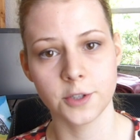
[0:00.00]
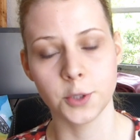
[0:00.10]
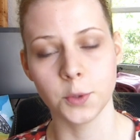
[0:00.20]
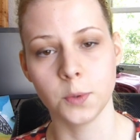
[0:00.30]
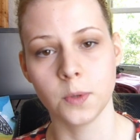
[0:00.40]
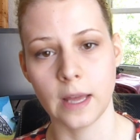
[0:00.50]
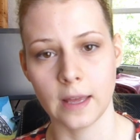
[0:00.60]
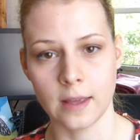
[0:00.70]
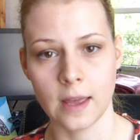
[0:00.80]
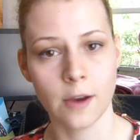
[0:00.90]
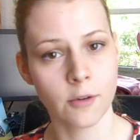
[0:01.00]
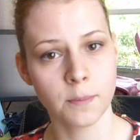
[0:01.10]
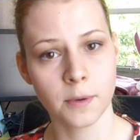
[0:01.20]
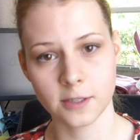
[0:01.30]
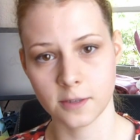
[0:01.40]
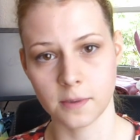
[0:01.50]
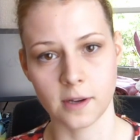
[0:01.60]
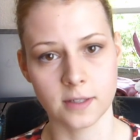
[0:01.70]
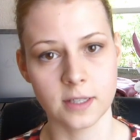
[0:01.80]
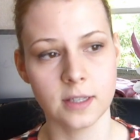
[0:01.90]
to a Harry Potter
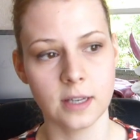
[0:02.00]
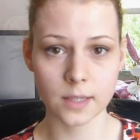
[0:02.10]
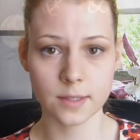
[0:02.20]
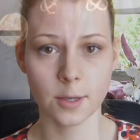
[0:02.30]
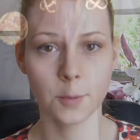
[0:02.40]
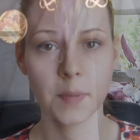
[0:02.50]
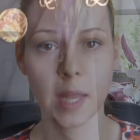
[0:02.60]
party. So